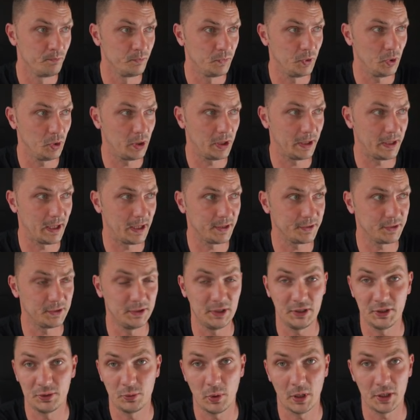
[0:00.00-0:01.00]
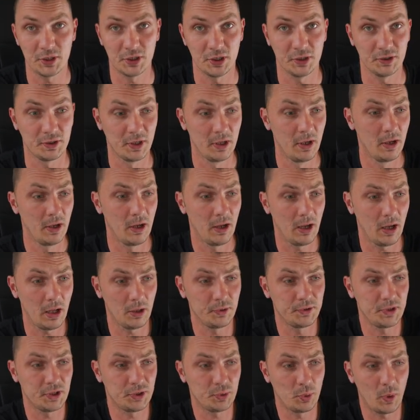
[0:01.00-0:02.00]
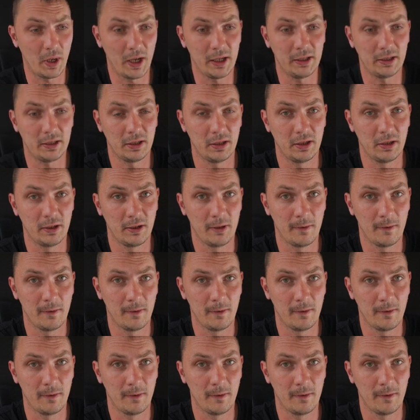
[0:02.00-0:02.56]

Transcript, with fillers: You can ask these questions. I'll just wait